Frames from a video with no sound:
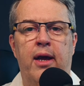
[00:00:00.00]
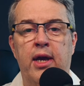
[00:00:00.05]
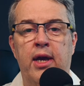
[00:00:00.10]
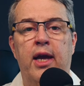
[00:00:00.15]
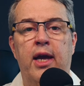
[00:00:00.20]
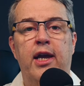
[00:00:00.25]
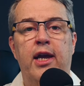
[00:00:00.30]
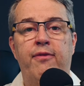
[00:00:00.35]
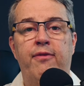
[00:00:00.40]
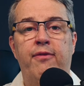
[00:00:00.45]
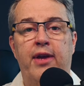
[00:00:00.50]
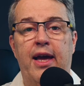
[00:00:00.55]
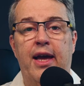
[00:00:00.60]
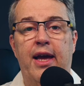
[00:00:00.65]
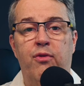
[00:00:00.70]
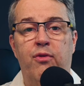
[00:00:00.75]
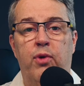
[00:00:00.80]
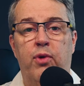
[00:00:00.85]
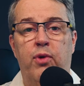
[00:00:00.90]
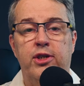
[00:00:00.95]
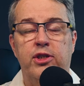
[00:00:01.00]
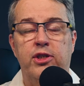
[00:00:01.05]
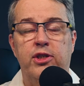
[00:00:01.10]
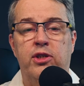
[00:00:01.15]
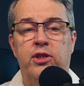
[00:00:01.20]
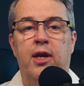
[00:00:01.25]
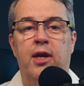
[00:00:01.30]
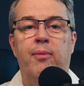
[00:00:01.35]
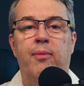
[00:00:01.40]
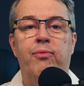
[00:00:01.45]
If you have questions,
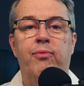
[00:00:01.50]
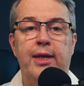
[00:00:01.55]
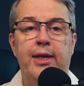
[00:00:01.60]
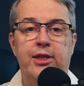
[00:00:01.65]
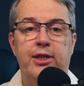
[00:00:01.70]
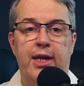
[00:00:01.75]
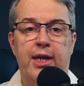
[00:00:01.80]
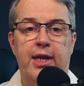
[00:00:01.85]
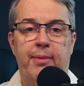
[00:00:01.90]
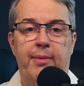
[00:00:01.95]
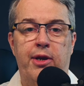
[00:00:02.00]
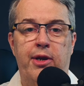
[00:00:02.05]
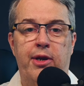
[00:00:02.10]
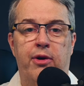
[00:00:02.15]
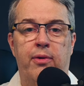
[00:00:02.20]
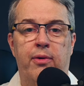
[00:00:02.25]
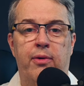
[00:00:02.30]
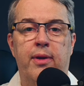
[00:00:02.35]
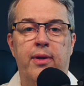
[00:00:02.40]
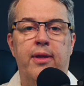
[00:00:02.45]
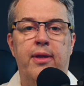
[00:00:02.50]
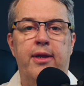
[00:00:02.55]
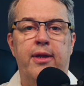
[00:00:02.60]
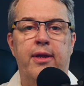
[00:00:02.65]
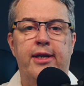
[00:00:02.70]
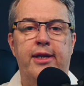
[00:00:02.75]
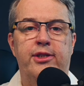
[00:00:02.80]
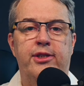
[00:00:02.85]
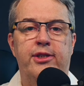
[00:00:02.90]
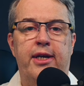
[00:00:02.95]
please let me know
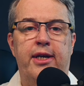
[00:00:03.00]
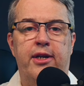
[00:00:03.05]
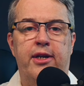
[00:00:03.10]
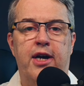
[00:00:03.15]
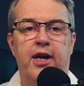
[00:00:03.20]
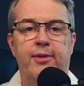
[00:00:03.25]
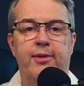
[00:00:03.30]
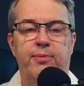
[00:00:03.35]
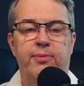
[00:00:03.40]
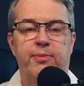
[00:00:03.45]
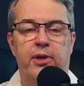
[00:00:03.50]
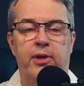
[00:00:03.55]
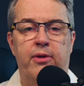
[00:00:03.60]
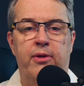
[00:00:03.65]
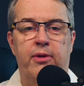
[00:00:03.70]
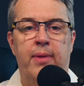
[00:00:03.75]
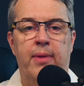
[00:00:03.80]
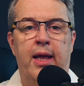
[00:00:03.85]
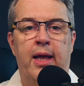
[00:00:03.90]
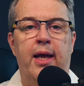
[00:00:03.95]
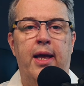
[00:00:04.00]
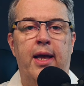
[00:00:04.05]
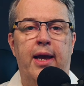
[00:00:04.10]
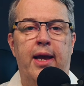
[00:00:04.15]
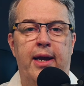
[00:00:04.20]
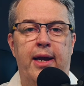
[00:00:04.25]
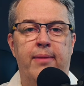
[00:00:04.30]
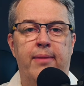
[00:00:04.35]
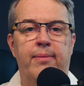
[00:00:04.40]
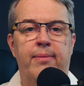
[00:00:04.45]
inside the comments below,
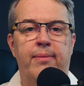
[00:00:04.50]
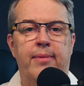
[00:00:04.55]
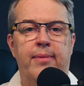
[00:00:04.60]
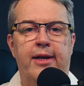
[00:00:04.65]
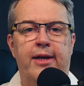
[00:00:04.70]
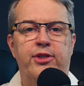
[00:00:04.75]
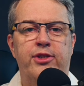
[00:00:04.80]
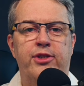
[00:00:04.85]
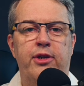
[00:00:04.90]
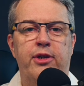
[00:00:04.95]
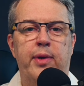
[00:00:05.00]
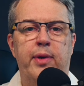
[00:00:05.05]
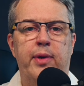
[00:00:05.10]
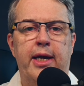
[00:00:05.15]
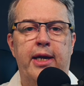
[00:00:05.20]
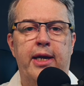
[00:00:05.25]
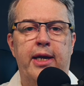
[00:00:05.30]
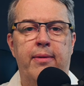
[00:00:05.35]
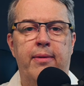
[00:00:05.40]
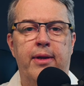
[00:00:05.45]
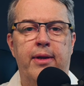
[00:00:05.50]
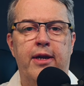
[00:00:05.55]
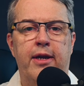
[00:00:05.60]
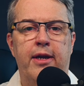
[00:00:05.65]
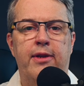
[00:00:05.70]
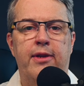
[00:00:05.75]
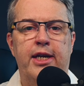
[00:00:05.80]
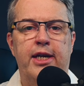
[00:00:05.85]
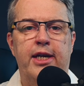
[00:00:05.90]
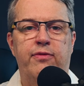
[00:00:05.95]
and I'll see you again in the
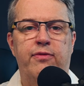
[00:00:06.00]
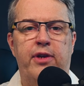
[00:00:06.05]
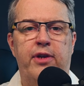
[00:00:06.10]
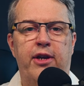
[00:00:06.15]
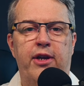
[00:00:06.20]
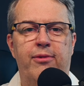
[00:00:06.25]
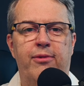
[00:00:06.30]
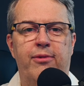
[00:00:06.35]
next video.